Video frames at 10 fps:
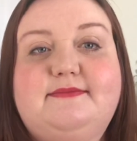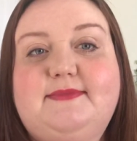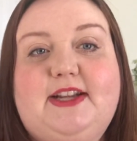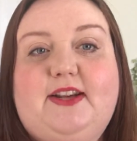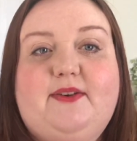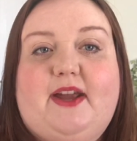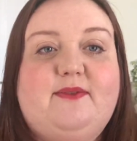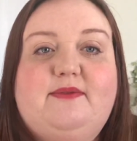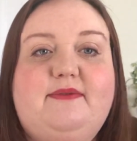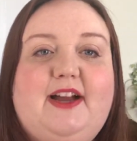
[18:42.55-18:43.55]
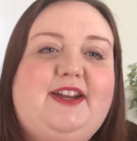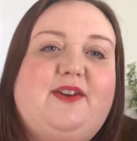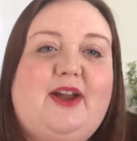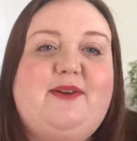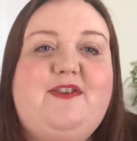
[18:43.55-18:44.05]
I don't
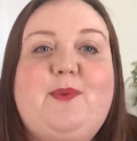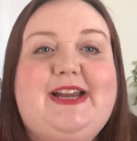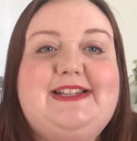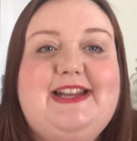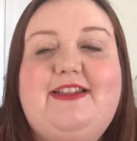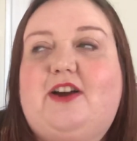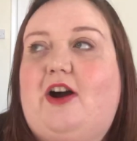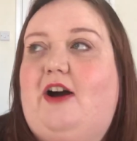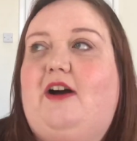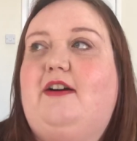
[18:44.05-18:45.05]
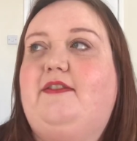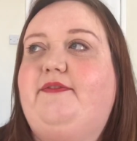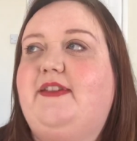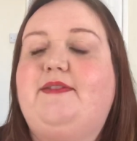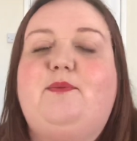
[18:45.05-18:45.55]
know, if you're waiting in the car,
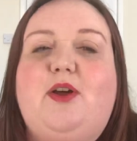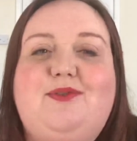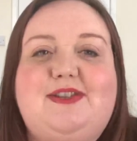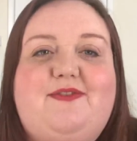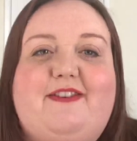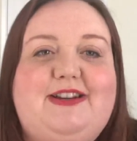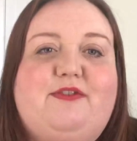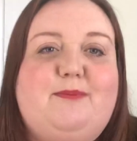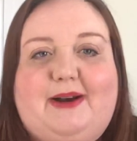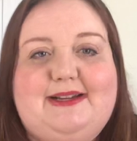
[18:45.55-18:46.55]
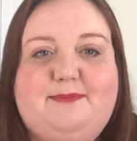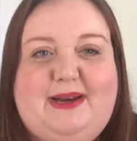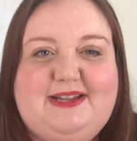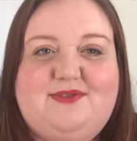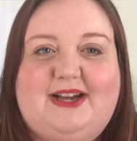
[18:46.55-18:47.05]
the world is a very different
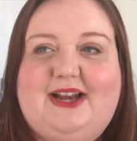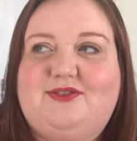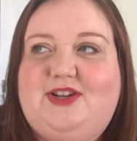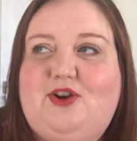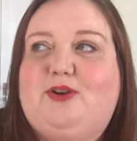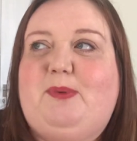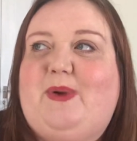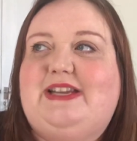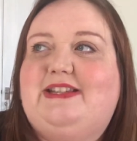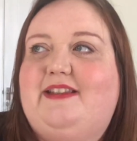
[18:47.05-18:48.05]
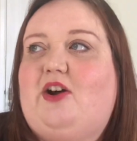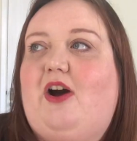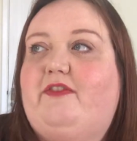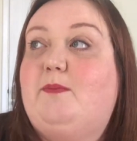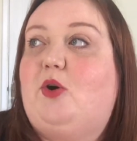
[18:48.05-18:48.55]
place right now, so you're not going to be waiting in the
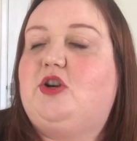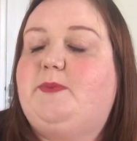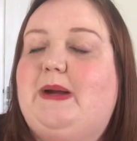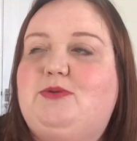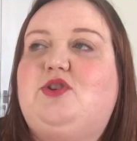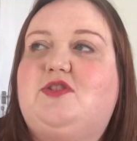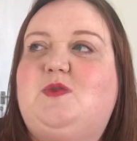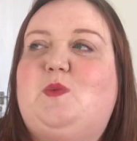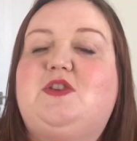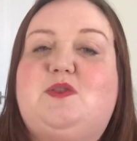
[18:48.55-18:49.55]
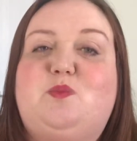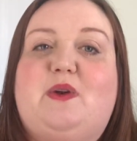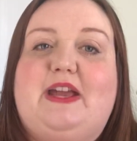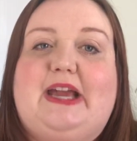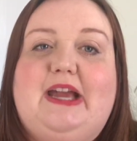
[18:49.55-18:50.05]
car for much, but I'm sure someone
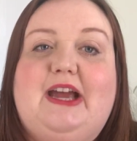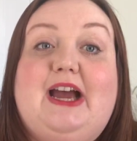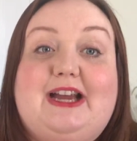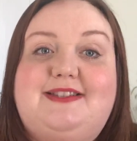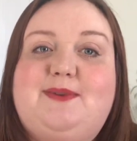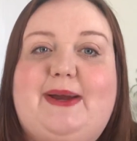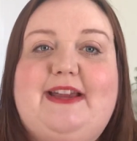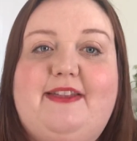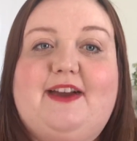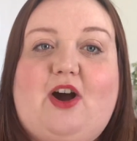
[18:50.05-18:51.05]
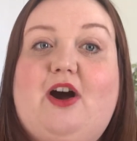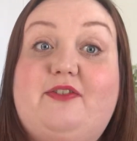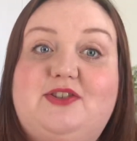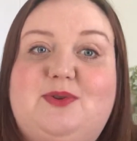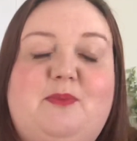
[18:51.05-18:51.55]
somewhere has to wait in their car
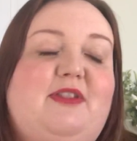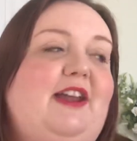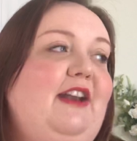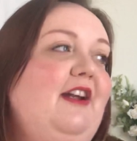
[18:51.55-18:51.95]
for something.